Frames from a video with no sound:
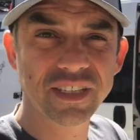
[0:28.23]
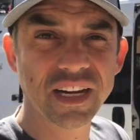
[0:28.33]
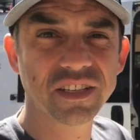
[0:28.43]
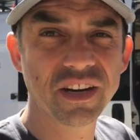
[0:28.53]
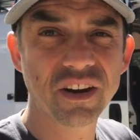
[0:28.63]

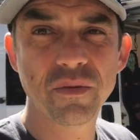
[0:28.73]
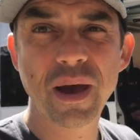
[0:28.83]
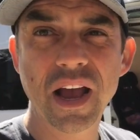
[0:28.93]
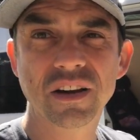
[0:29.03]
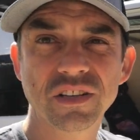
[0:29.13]
station here in the
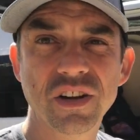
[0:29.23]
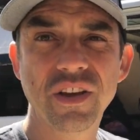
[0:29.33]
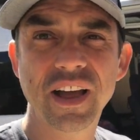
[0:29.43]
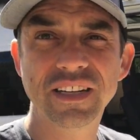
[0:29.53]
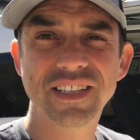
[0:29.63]
back, and I'll show
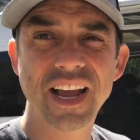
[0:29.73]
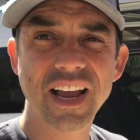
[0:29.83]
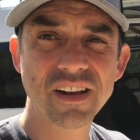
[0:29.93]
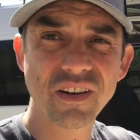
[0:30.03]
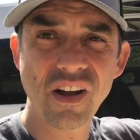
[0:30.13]
you that in a
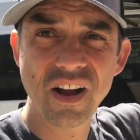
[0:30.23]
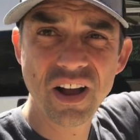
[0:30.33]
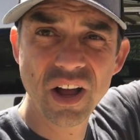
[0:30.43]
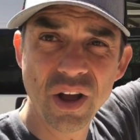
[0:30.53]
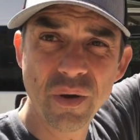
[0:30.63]
second.
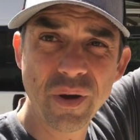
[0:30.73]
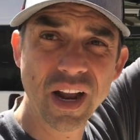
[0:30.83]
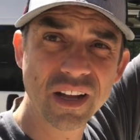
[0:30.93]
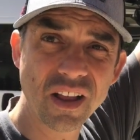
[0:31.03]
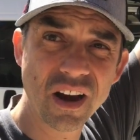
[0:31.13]
We
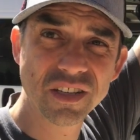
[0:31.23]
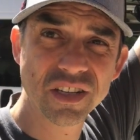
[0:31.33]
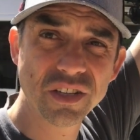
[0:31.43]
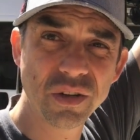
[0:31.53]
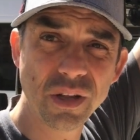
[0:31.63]
got a
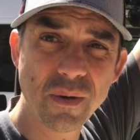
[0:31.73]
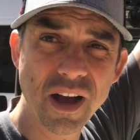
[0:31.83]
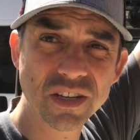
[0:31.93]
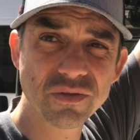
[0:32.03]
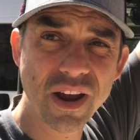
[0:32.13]
large
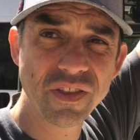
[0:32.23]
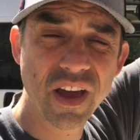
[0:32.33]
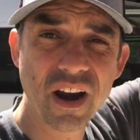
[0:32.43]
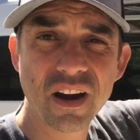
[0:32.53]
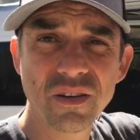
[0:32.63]
Toolbox right
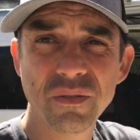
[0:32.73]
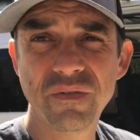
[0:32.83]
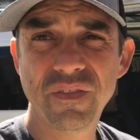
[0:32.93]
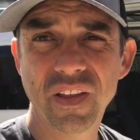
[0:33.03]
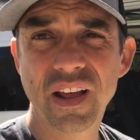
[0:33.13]
there. We
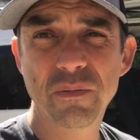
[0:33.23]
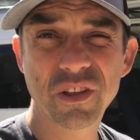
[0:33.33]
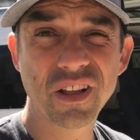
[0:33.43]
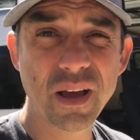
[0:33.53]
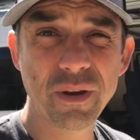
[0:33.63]
fill that up with
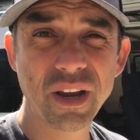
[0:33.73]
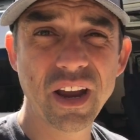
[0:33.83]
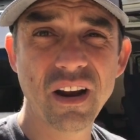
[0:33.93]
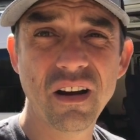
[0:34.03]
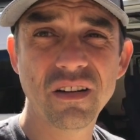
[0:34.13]
climbing
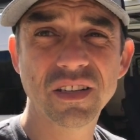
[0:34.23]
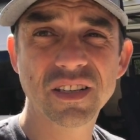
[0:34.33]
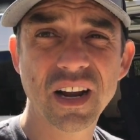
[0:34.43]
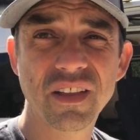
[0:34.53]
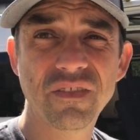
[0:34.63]
gear and
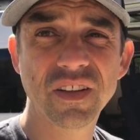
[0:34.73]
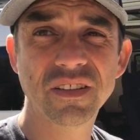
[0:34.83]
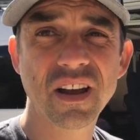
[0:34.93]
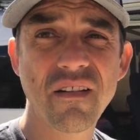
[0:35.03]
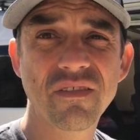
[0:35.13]
just kind of the fun
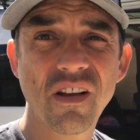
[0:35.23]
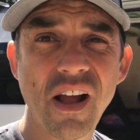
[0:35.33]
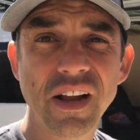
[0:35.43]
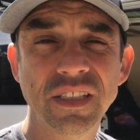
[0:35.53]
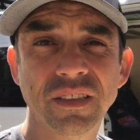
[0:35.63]
stuff.
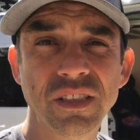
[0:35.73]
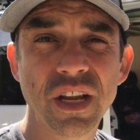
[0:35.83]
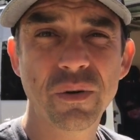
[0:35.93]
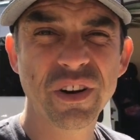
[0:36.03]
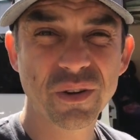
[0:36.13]

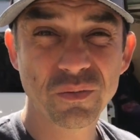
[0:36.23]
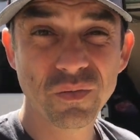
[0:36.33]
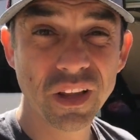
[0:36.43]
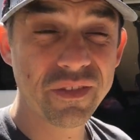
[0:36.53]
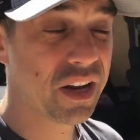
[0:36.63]
You know, when you're
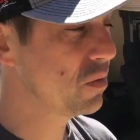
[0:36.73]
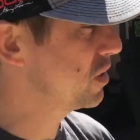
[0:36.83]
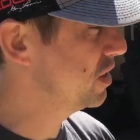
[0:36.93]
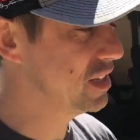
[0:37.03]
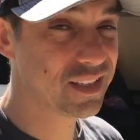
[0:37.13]
living in
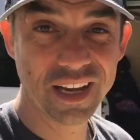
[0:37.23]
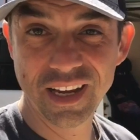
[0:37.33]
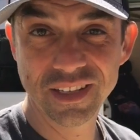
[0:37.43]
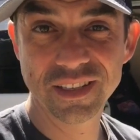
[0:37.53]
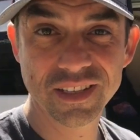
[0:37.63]
one of these
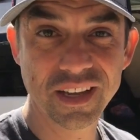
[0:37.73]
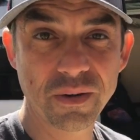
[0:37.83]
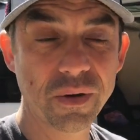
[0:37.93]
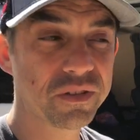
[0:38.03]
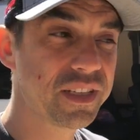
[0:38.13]
things,
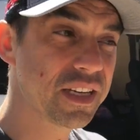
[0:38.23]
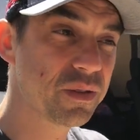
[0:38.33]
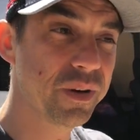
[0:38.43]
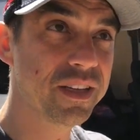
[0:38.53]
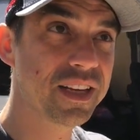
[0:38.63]
like we were
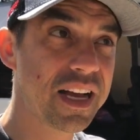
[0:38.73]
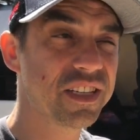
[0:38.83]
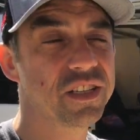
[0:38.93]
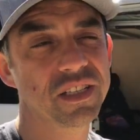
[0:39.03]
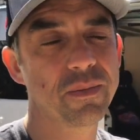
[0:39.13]
6 weeks last
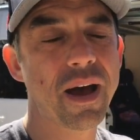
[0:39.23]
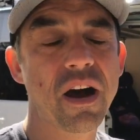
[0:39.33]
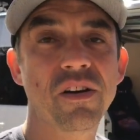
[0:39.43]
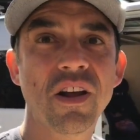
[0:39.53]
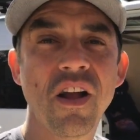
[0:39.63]
year just
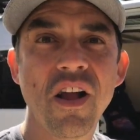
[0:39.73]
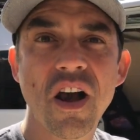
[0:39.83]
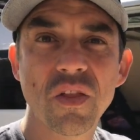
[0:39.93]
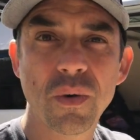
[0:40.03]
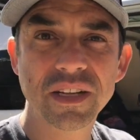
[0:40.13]
about
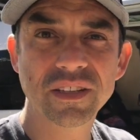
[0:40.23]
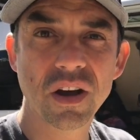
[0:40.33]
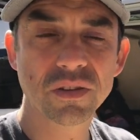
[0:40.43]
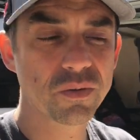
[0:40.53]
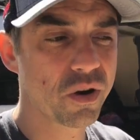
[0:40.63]
on the West
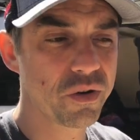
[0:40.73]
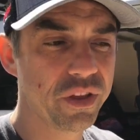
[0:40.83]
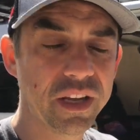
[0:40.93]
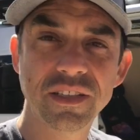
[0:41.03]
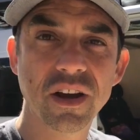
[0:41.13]
Coast. We're going to
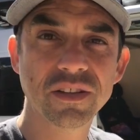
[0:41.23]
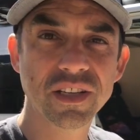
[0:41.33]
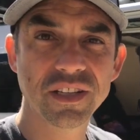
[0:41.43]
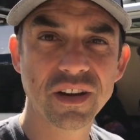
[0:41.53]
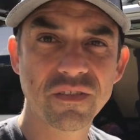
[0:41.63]
the East Coast
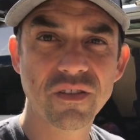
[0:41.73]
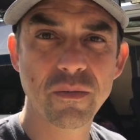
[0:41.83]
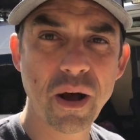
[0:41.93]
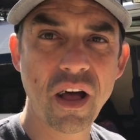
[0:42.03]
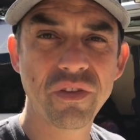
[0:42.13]
this year for a
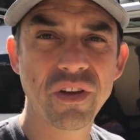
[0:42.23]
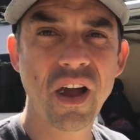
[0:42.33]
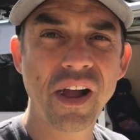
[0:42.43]
month.